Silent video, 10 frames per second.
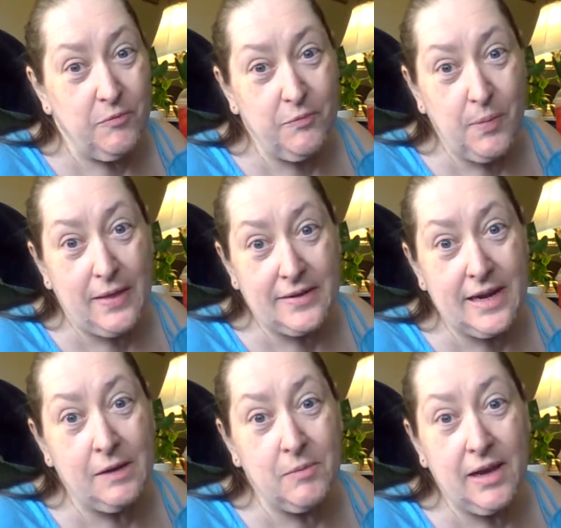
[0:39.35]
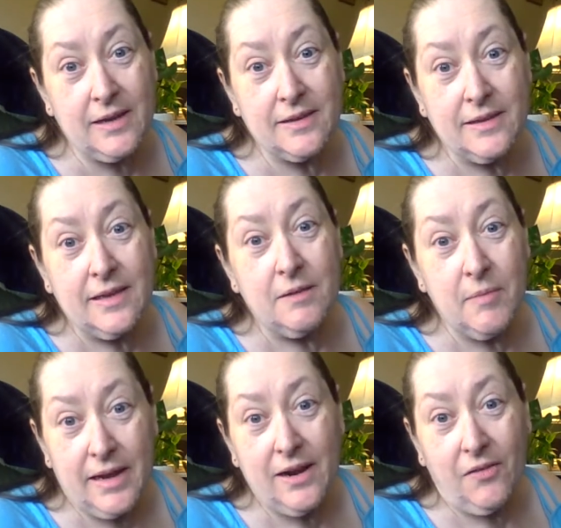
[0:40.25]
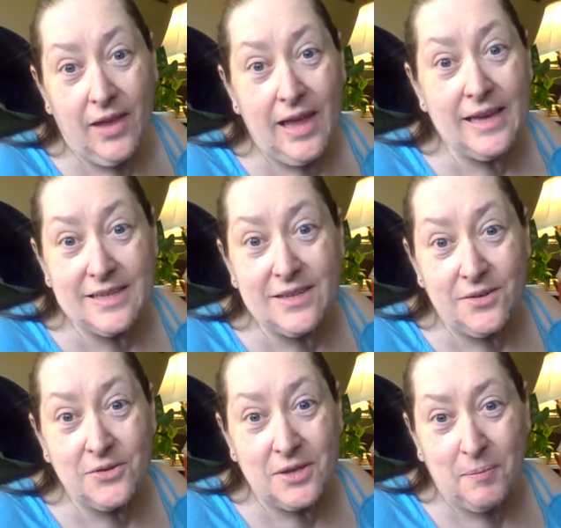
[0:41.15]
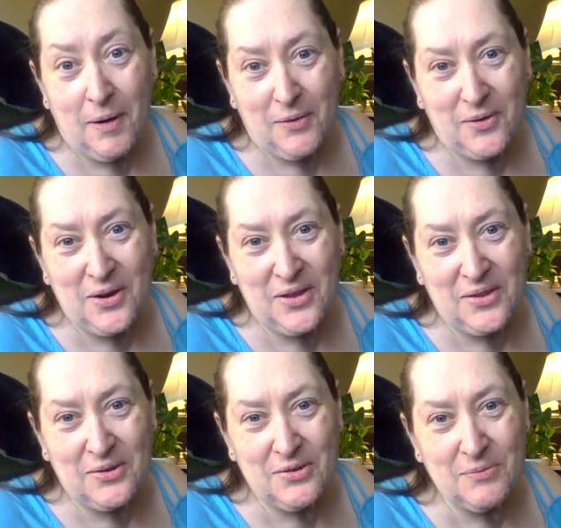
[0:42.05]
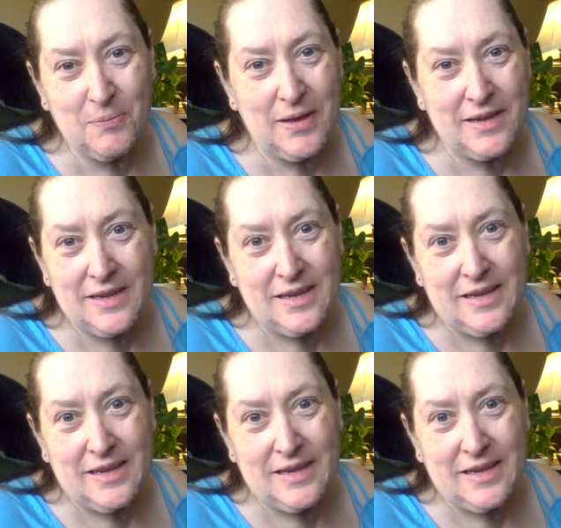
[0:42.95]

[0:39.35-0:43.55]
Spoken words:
by the time I made all the eggs, it used up all the colors, but